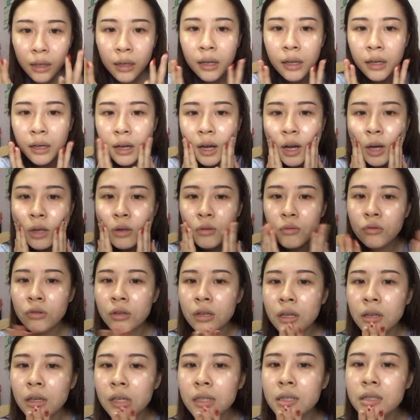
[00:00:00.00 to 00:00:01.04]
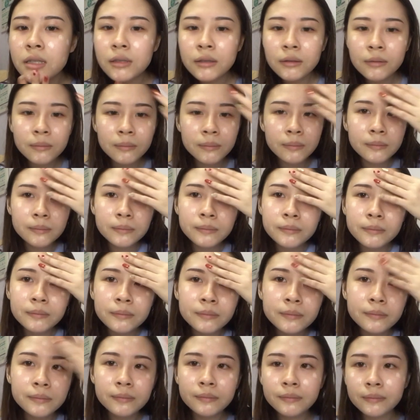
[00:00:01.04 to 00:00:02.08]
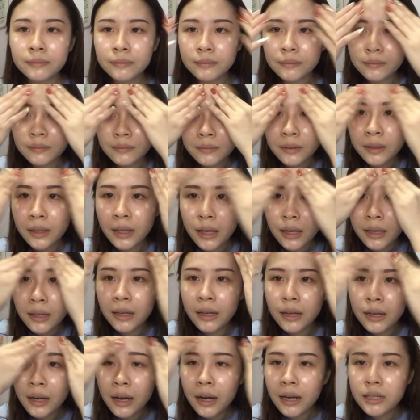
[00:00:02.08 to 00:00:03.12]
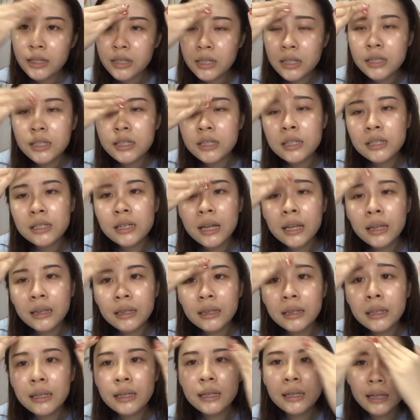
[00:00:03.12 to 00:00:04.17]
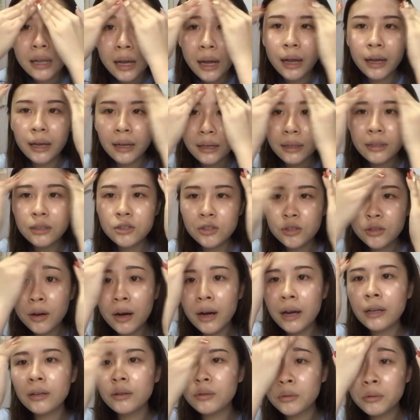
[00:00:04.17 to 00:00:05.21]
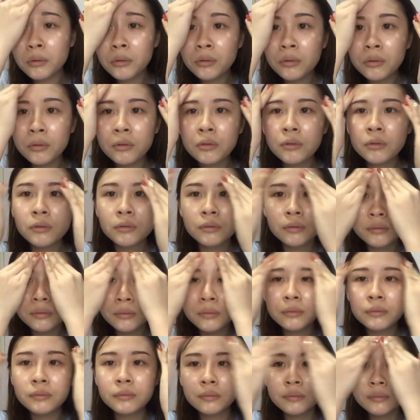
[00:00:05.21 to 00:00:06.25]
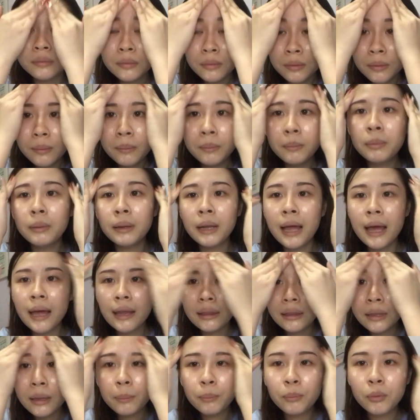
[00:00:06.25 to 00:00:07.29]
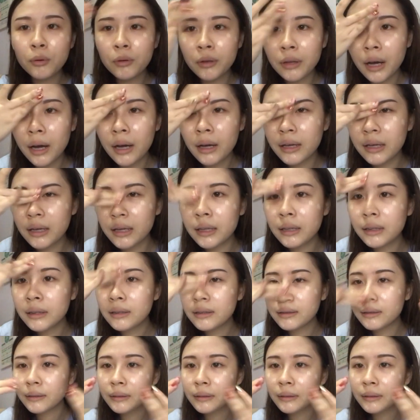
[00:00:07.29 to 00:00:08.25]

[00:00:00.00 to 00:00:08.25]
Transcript: And then I do this. And then I just gently like try to blend the product in.